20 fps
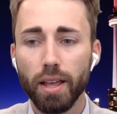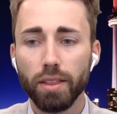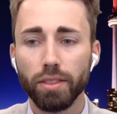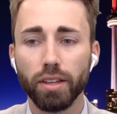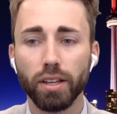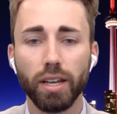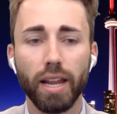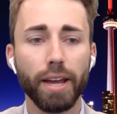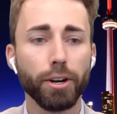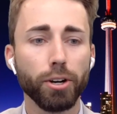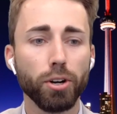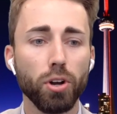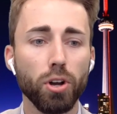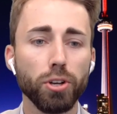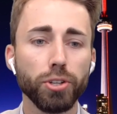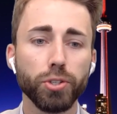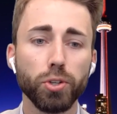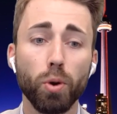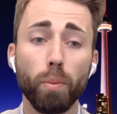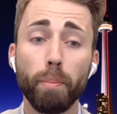The letter
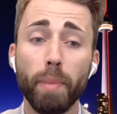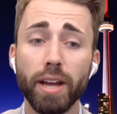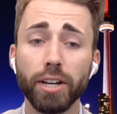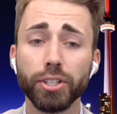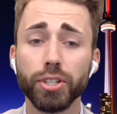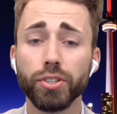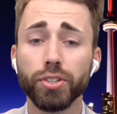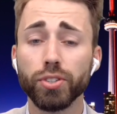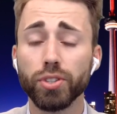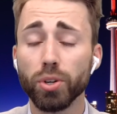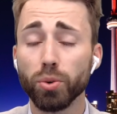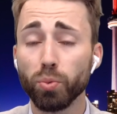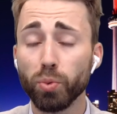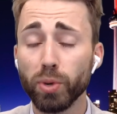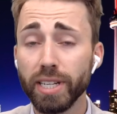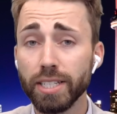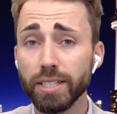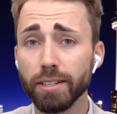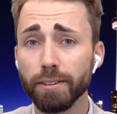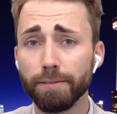also mentions the
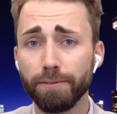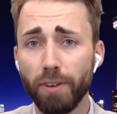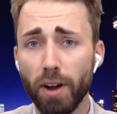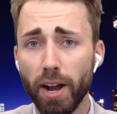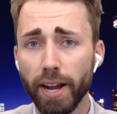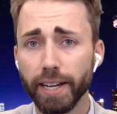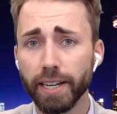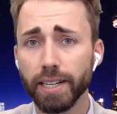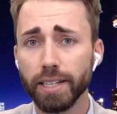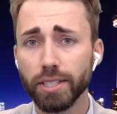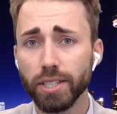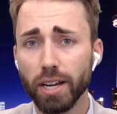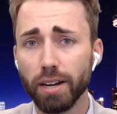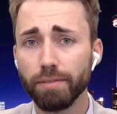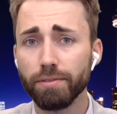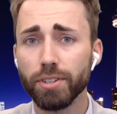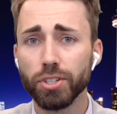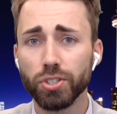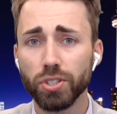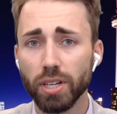recent findings
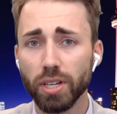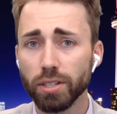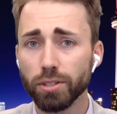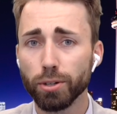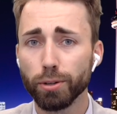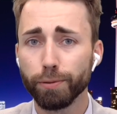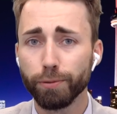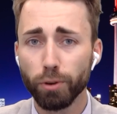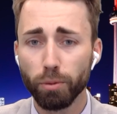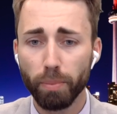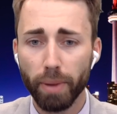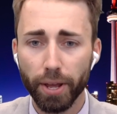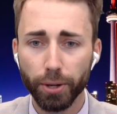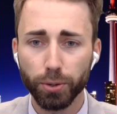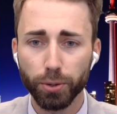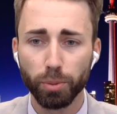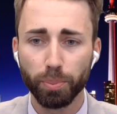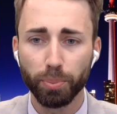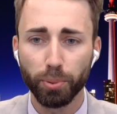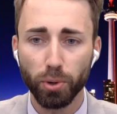of the Center for
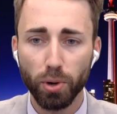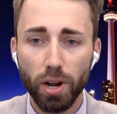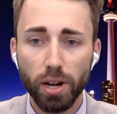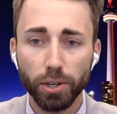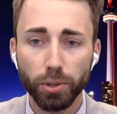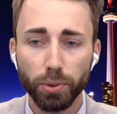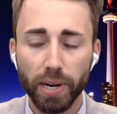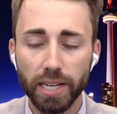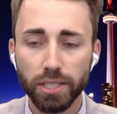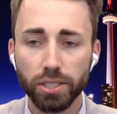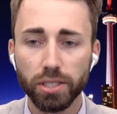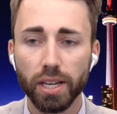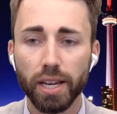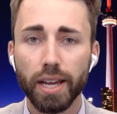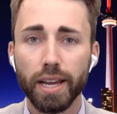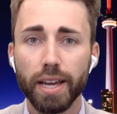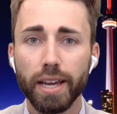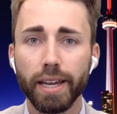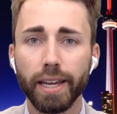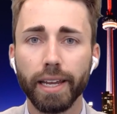Medical Progress,
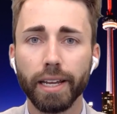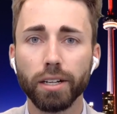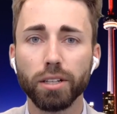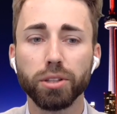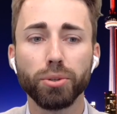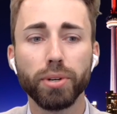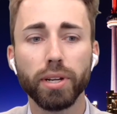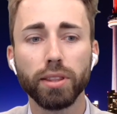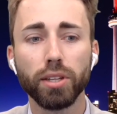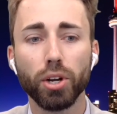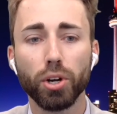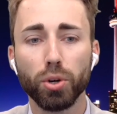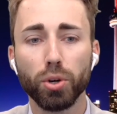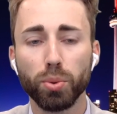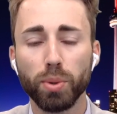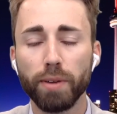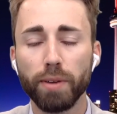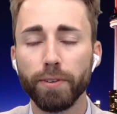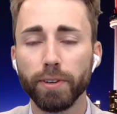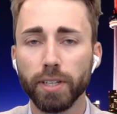including the
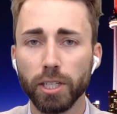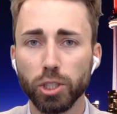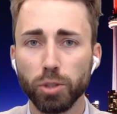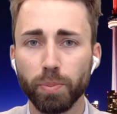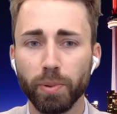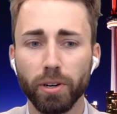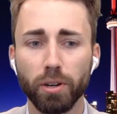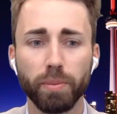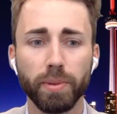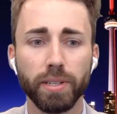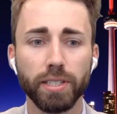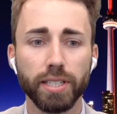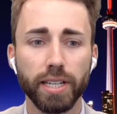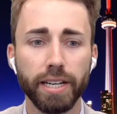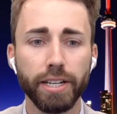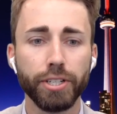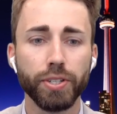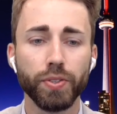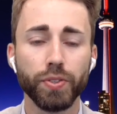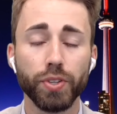horrific
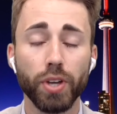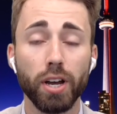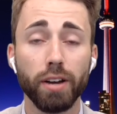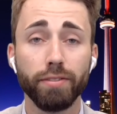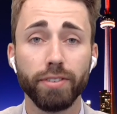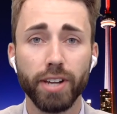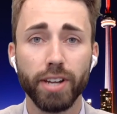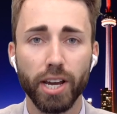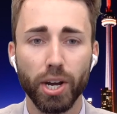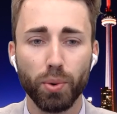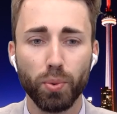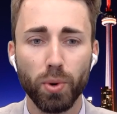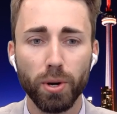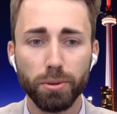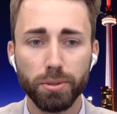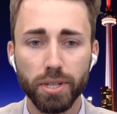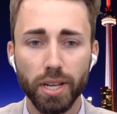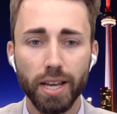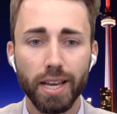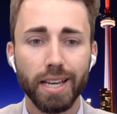experimentations of, and I
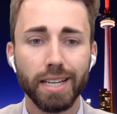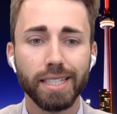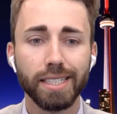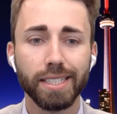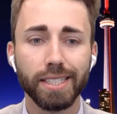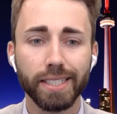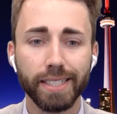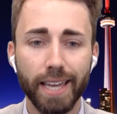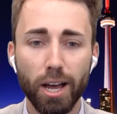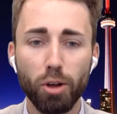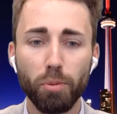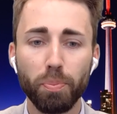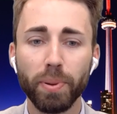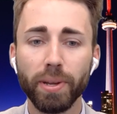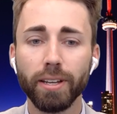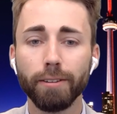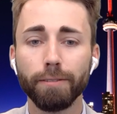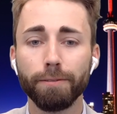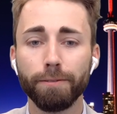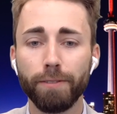quote,
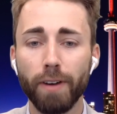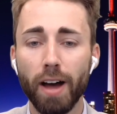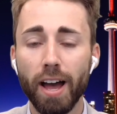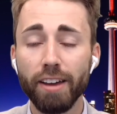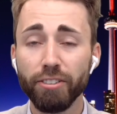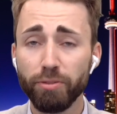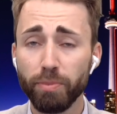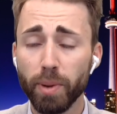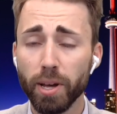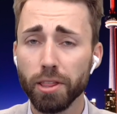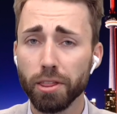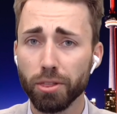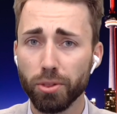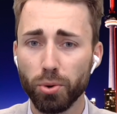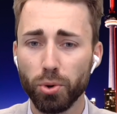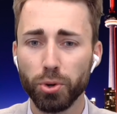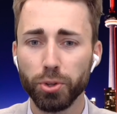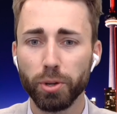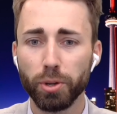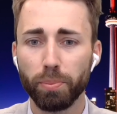scalping
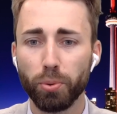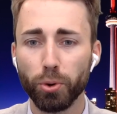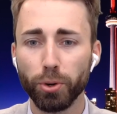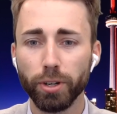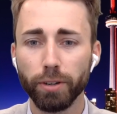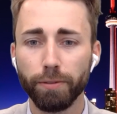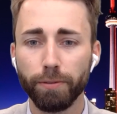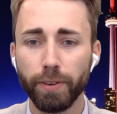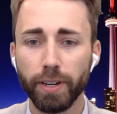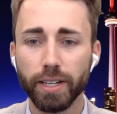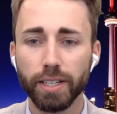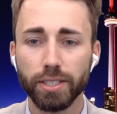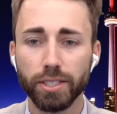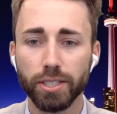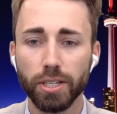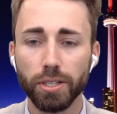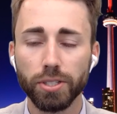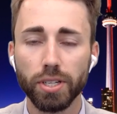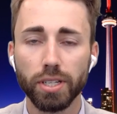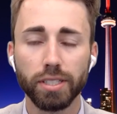5-month-old aborted
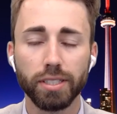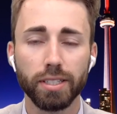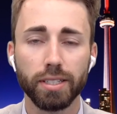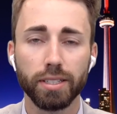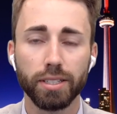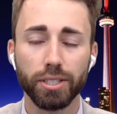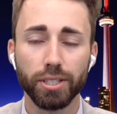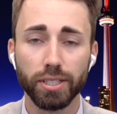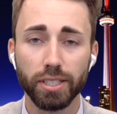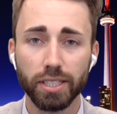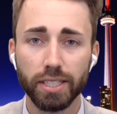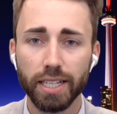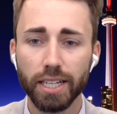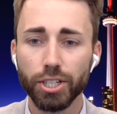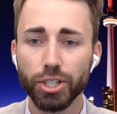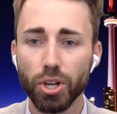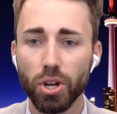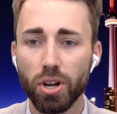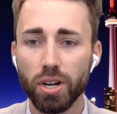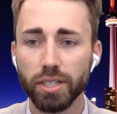fetuses to
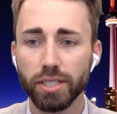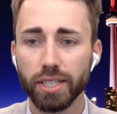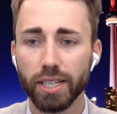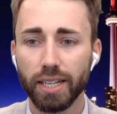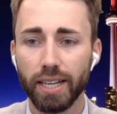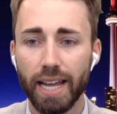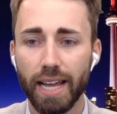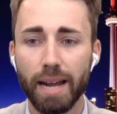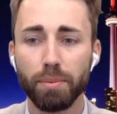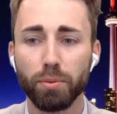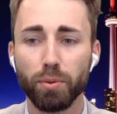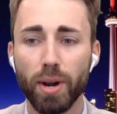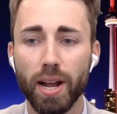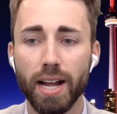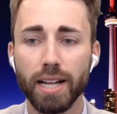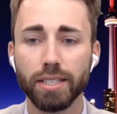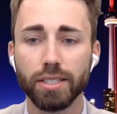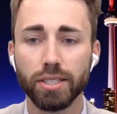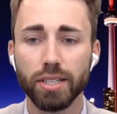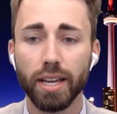stitch onto lab
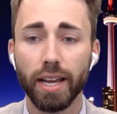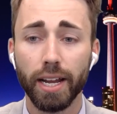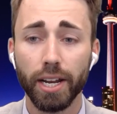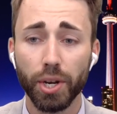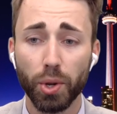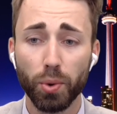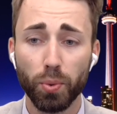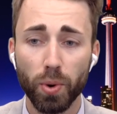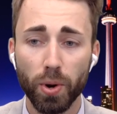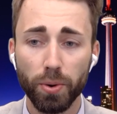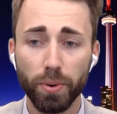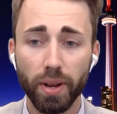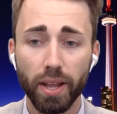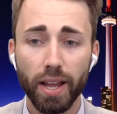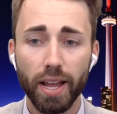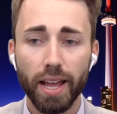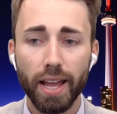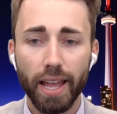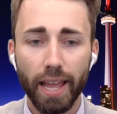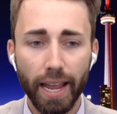rats, end quote,
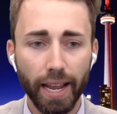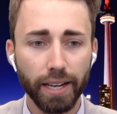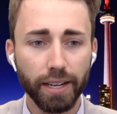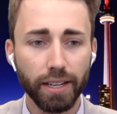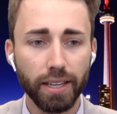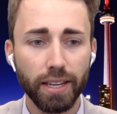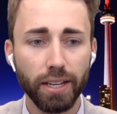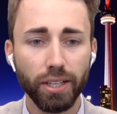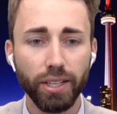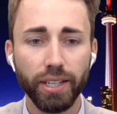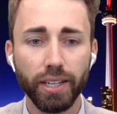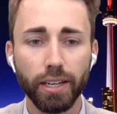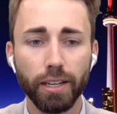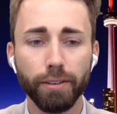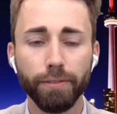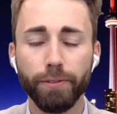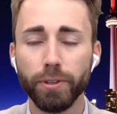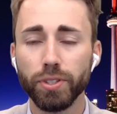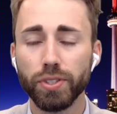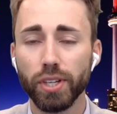and killing
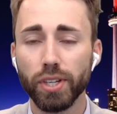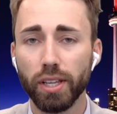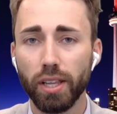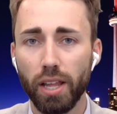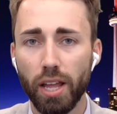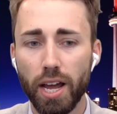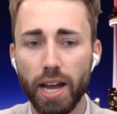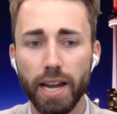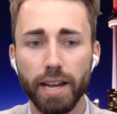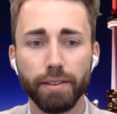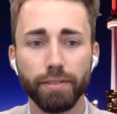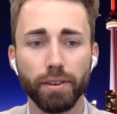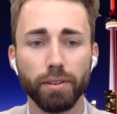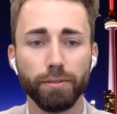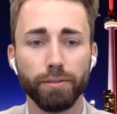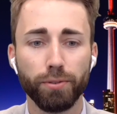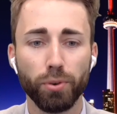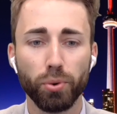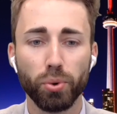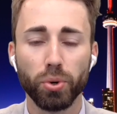infants alive
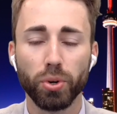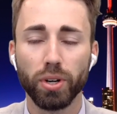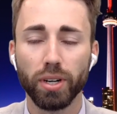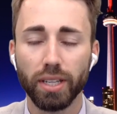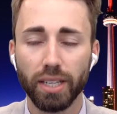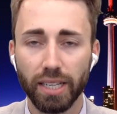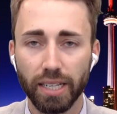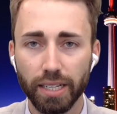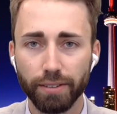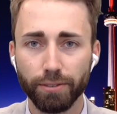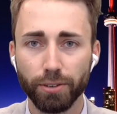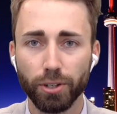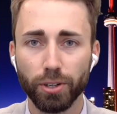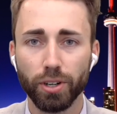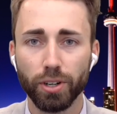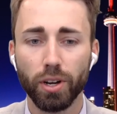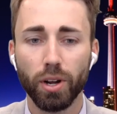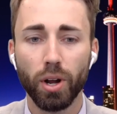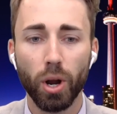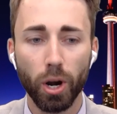for
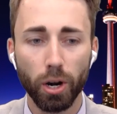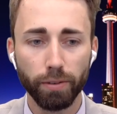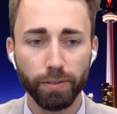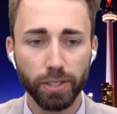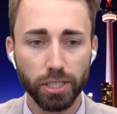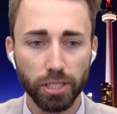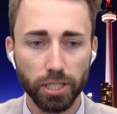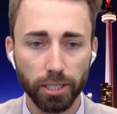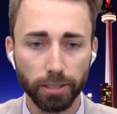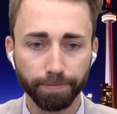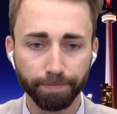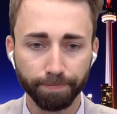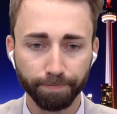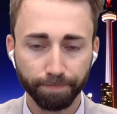liver harvesting.